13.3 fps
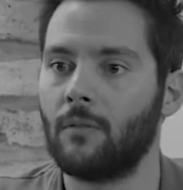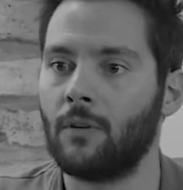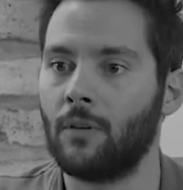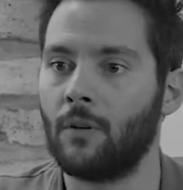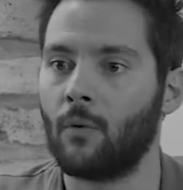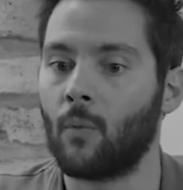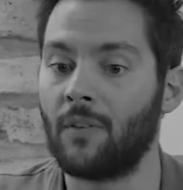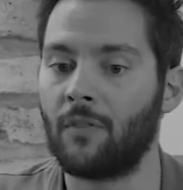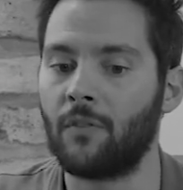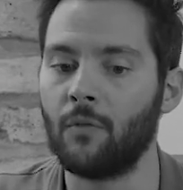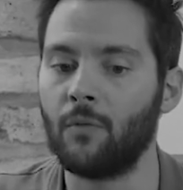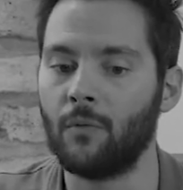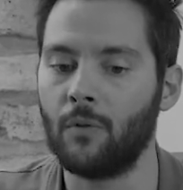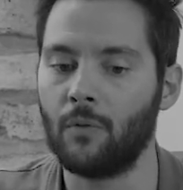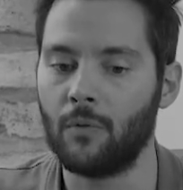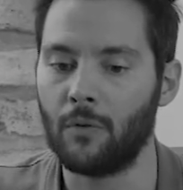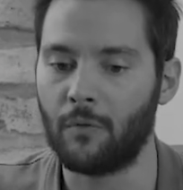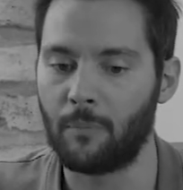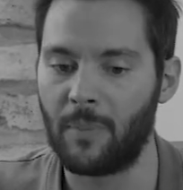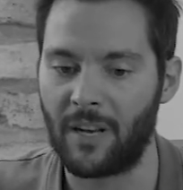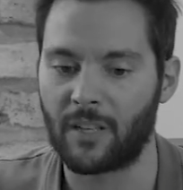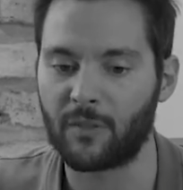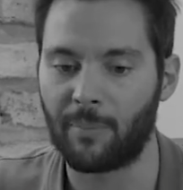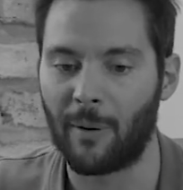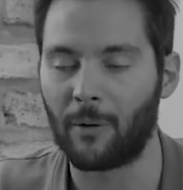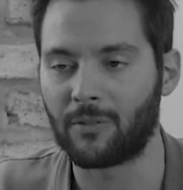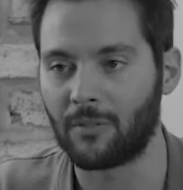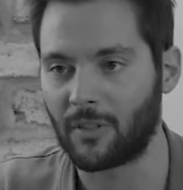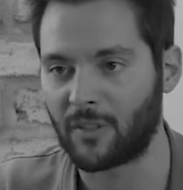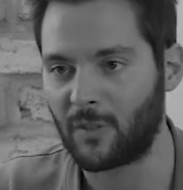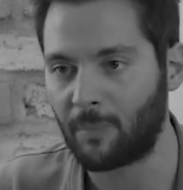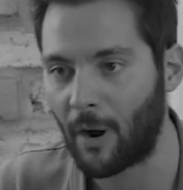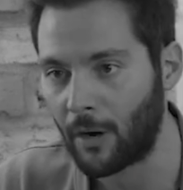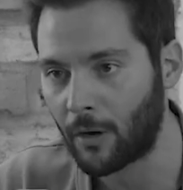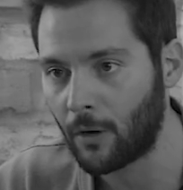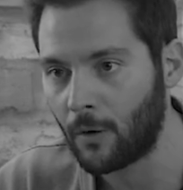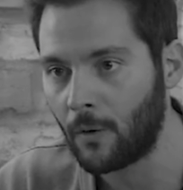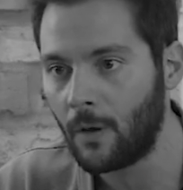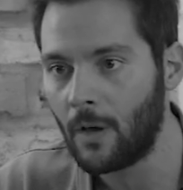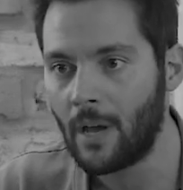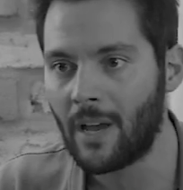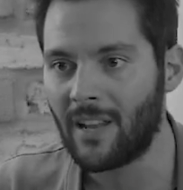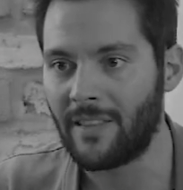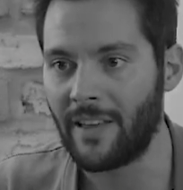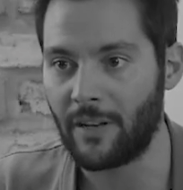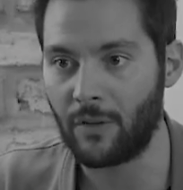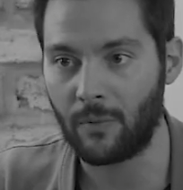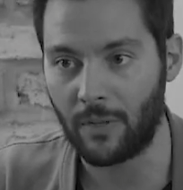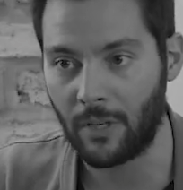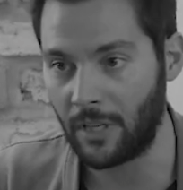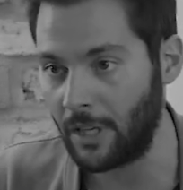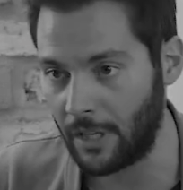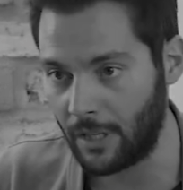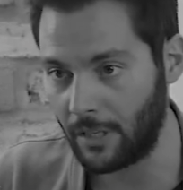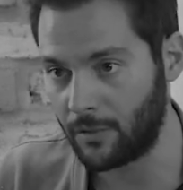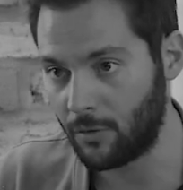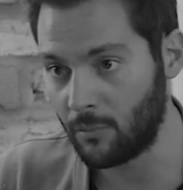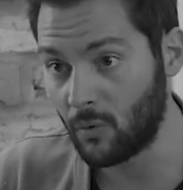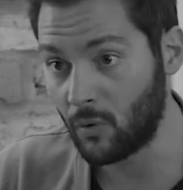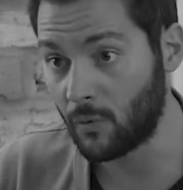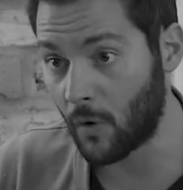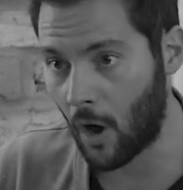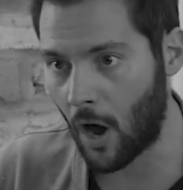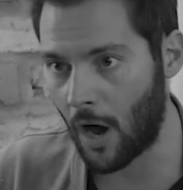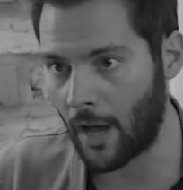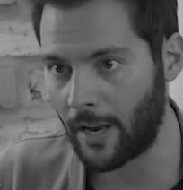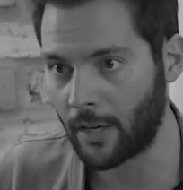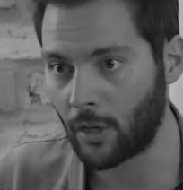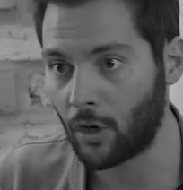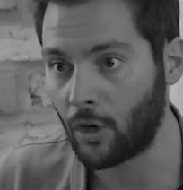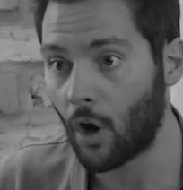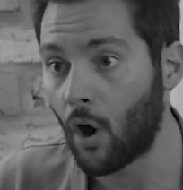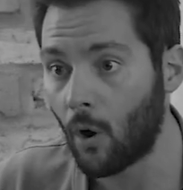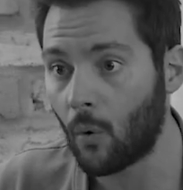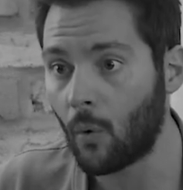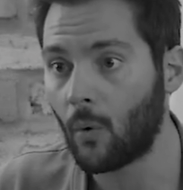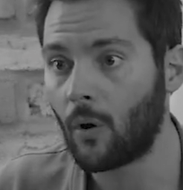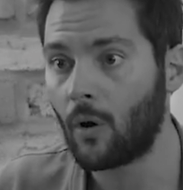Once you've been exposed to the sparkle, then you need to move on and go.